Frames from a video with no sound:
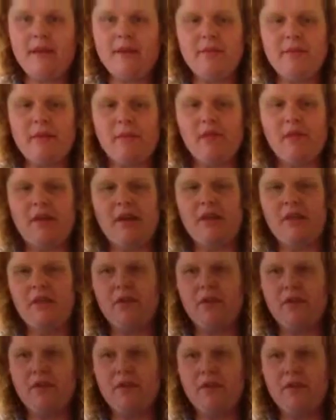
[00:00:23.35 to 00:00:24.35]
Remember, you have
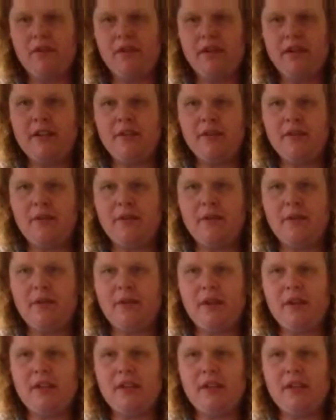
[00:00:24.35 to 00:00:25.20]
your little eraser to put in